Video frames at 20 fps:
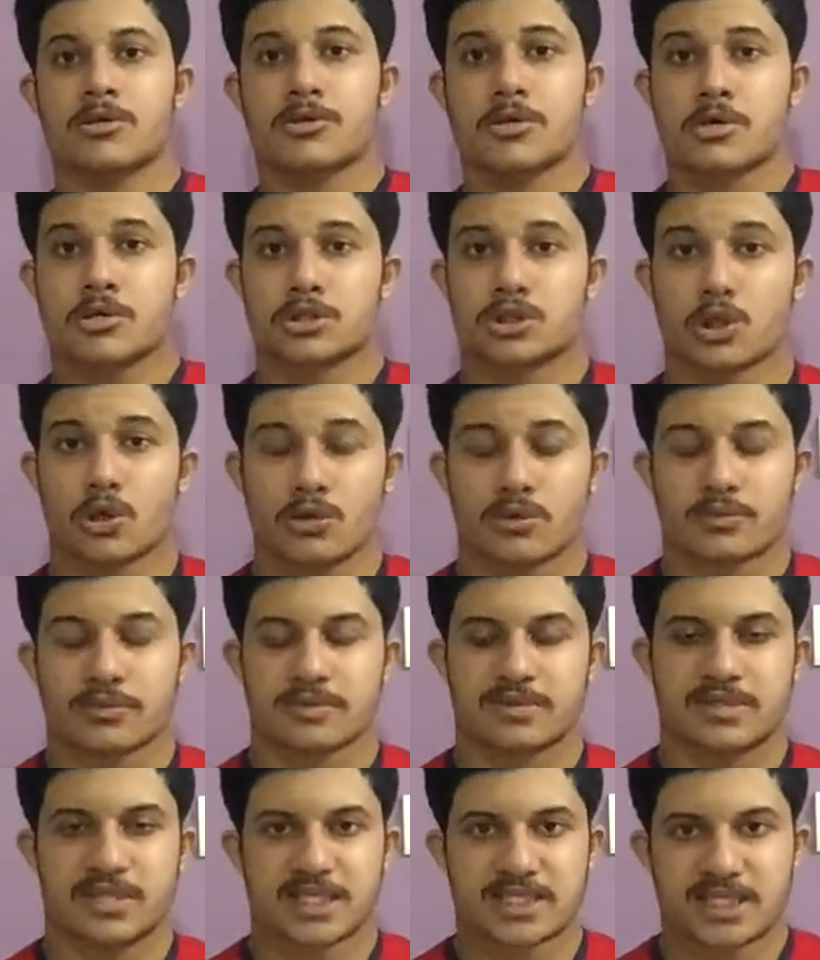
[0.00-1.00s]
So
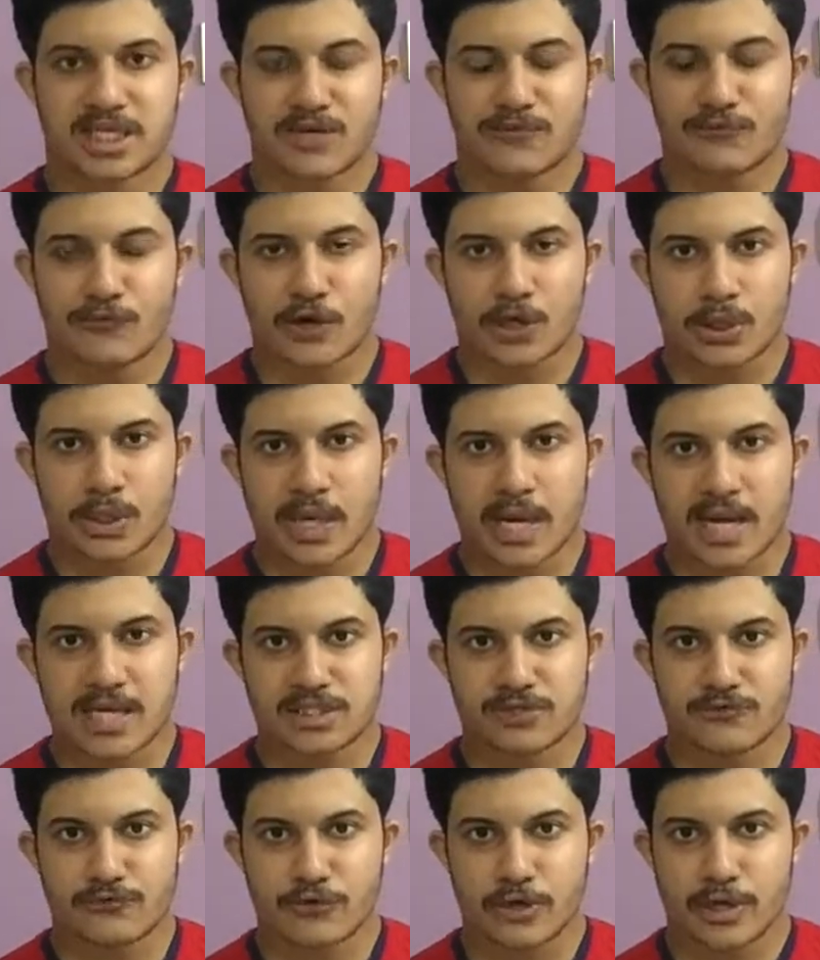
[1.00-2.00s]
this is it for today
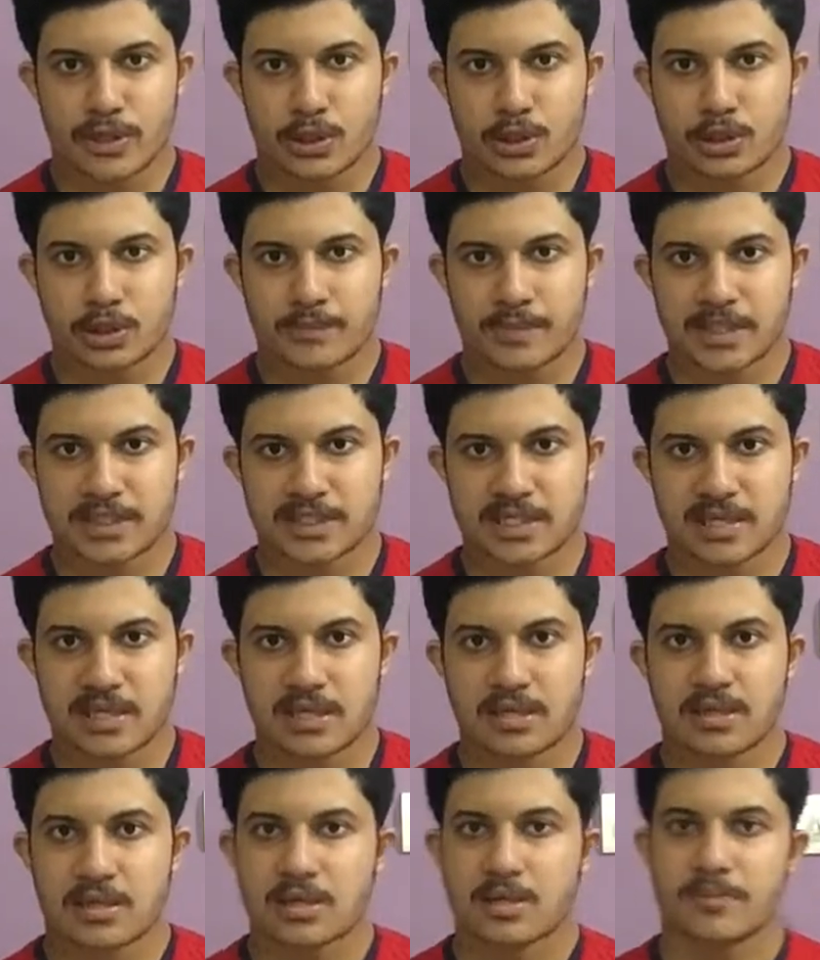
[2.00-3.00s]
guys. If you are new to my
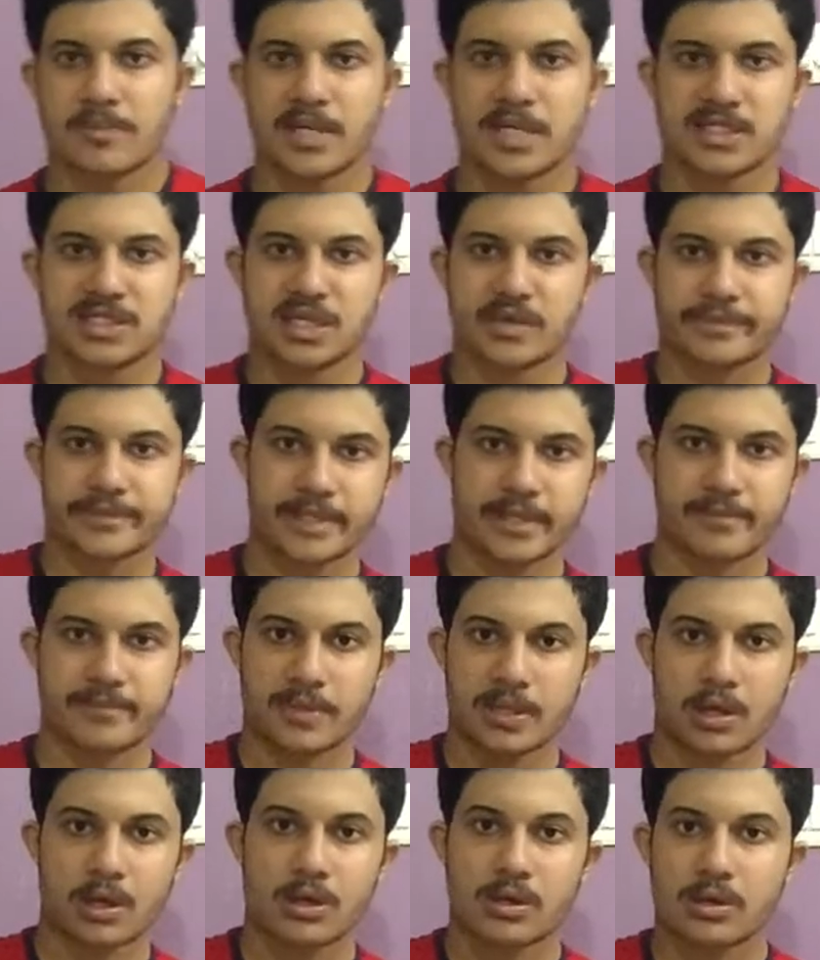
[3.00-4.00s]
channel, please subscribe
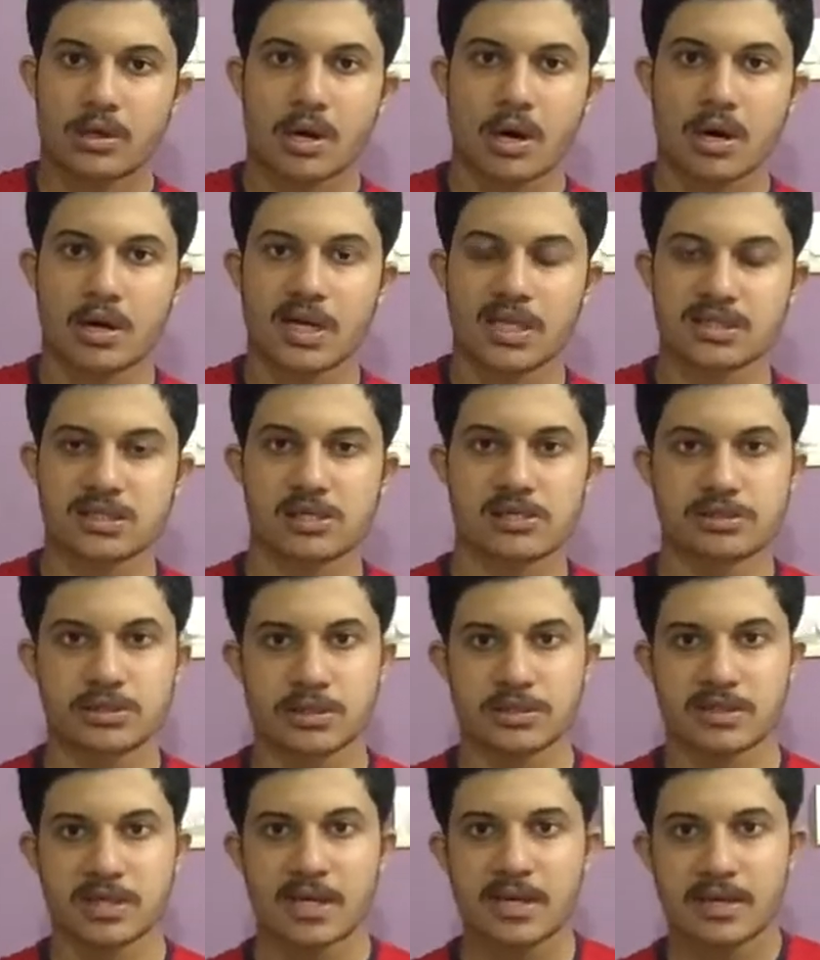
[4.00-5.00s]
below, or else I will
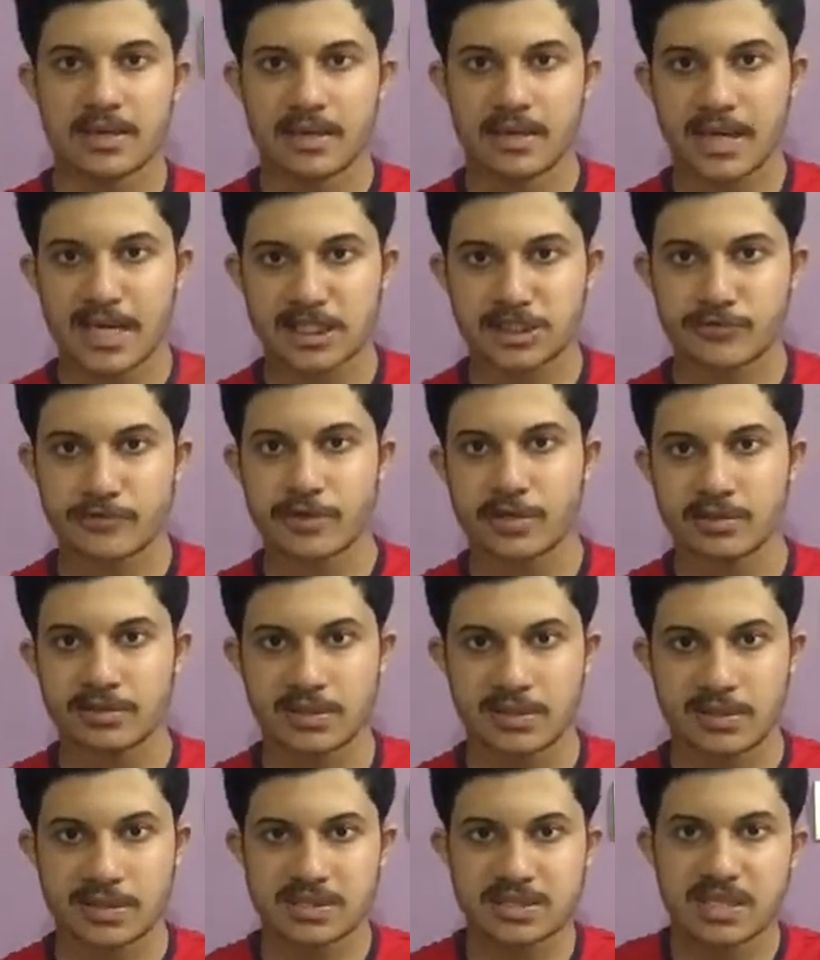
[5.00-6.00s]
see you in the next video,
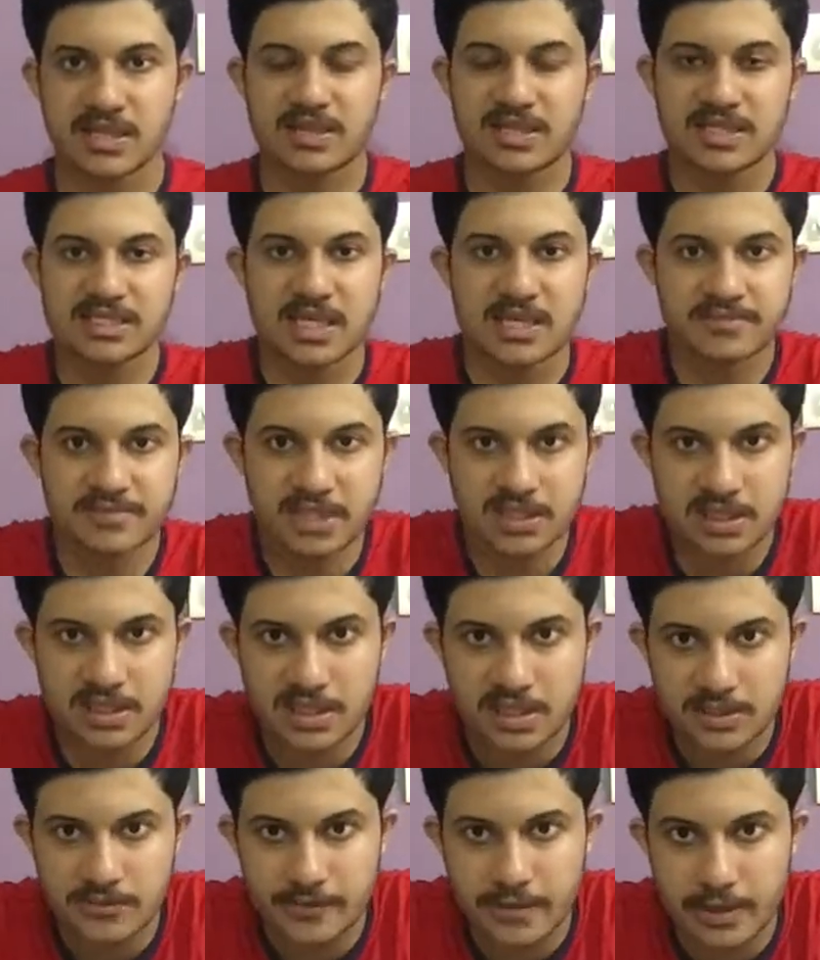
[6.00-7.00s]
that is the Dasavsa
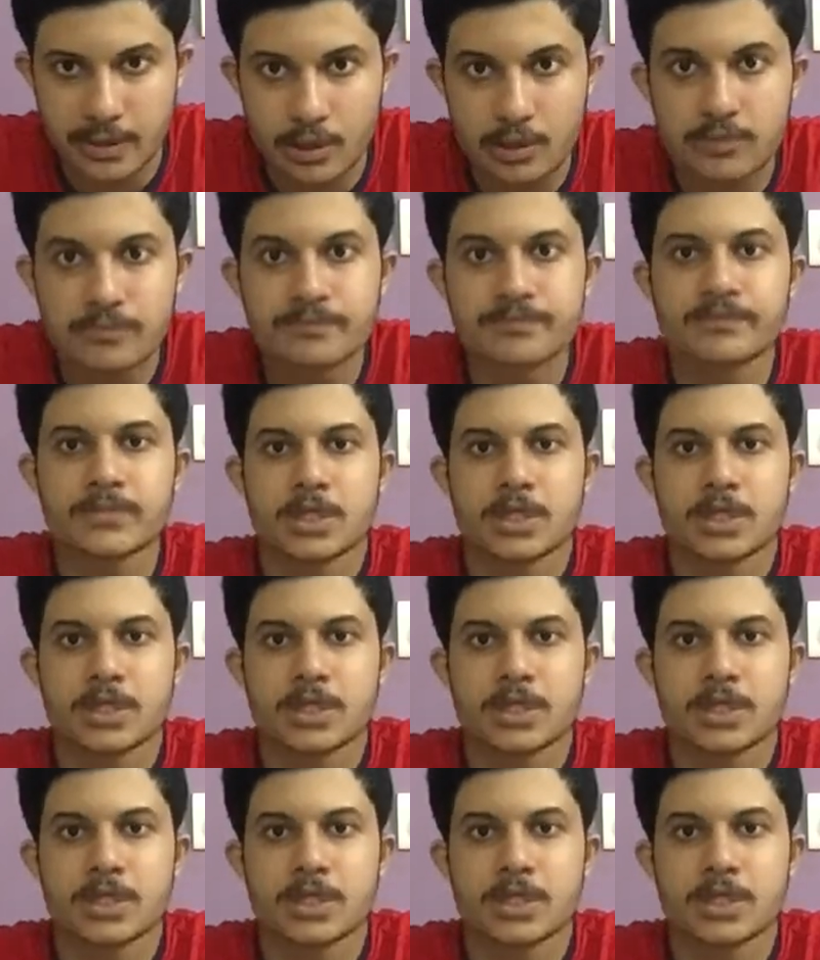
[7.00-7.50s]
series video.